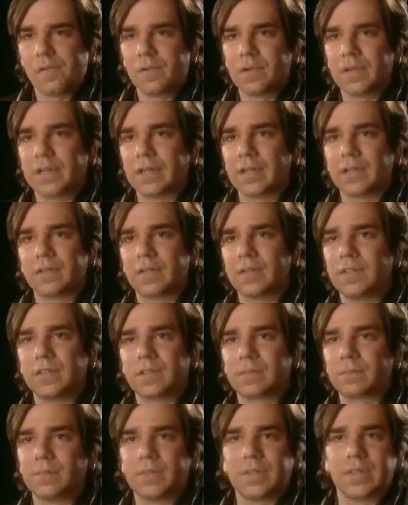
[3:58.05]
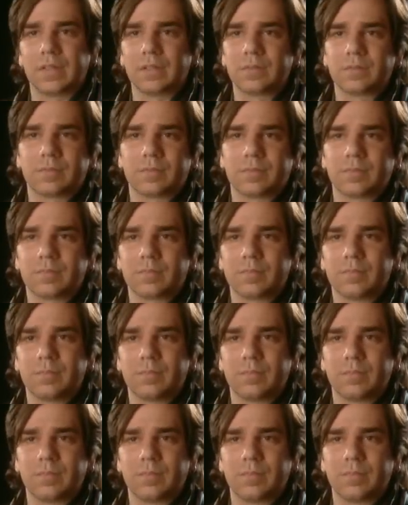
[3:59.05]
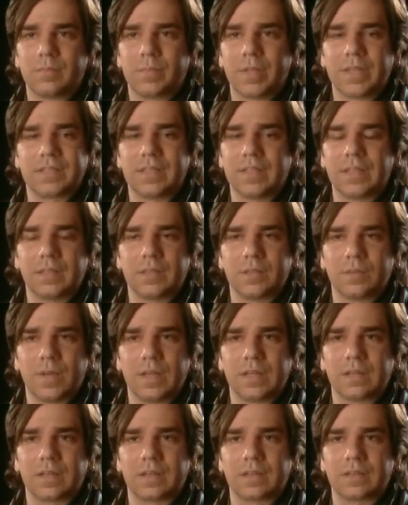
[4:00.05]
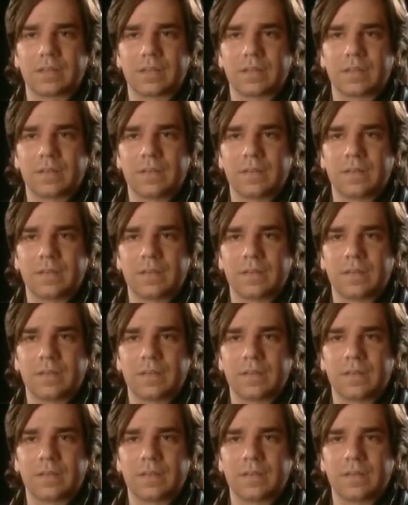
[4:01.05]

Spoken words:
then you're, pissing in the wind, I think.